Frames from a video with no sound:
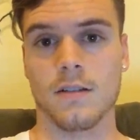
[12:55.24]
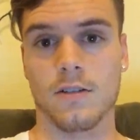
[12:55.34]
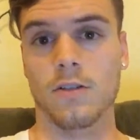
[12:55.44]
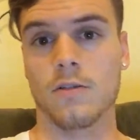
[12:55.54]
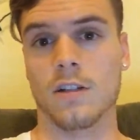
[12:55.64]

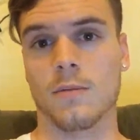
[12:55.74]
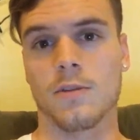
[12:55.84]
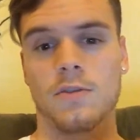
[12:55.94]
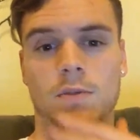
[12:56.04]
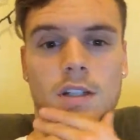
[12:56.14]
undergoes
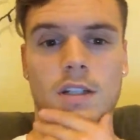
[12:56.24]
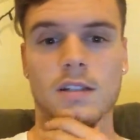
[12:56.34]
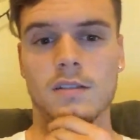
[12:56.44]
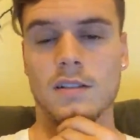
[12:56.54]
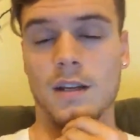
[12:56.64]
hypertrophy
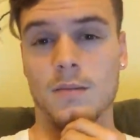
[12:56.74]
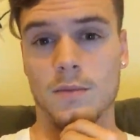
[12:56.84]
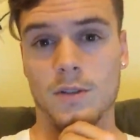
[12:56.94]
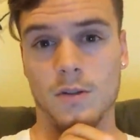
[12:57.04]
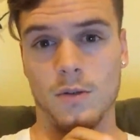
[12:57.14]
is type
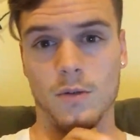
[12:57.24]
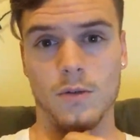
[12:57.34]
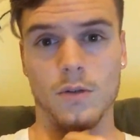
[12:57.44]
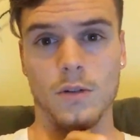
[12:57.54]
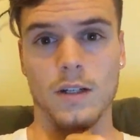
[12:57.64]
2
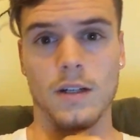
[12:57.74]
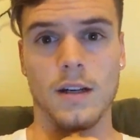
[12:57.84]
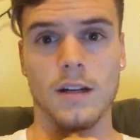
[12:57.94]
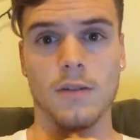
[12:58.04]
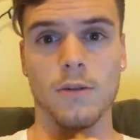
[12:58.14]
during
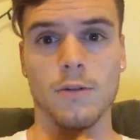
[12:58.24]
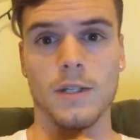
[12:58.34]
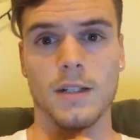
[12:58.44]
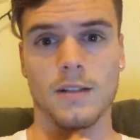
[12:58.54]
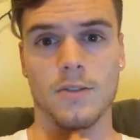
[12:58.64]

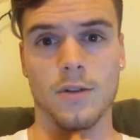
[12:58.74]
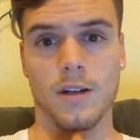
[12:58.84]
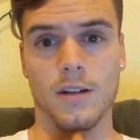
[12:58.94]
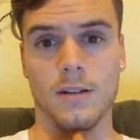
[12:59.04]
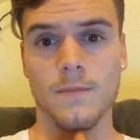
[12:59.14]
anaerobic
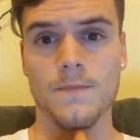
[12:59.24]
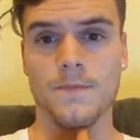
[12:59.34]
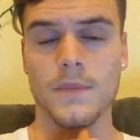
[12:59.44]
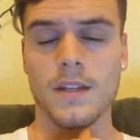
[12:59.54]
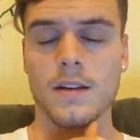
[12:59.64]
training,
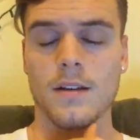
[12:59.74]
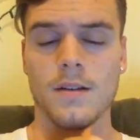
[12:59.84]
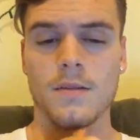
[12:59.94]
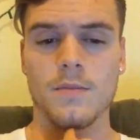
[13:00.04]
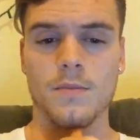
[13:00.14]

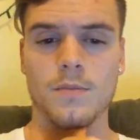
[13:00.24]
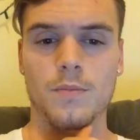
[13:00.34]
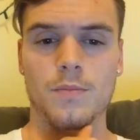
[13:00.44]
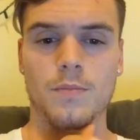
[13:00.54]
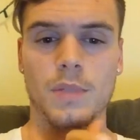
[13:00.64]

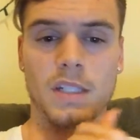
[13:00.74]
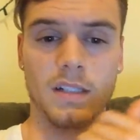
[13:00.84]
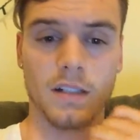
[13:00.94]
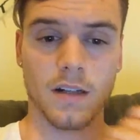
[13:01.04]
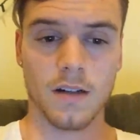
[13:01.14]

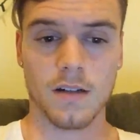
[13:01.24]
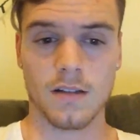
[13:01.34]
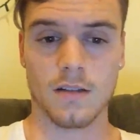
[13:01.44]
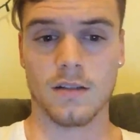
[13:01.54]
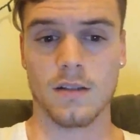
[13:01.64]

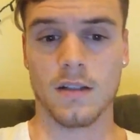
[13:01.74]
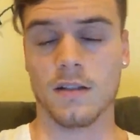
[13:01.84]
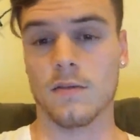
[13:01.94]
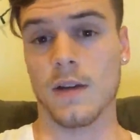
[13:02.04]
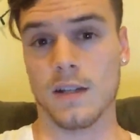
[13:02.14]
because it
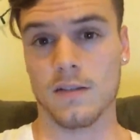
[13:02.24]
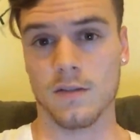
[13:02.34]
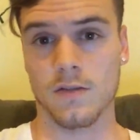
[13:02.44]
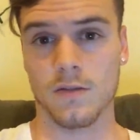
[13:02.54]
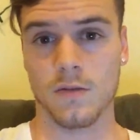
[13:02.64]
is
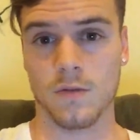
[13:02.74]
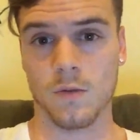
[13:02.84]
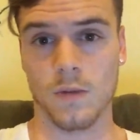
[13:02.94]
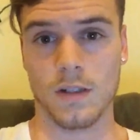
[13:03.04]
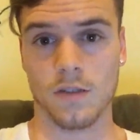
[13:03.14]
faster
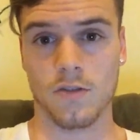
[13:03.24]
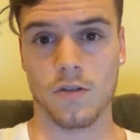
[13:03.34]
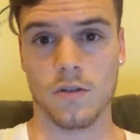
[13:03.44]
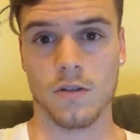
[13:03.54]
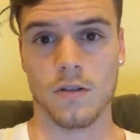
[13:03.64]
twitch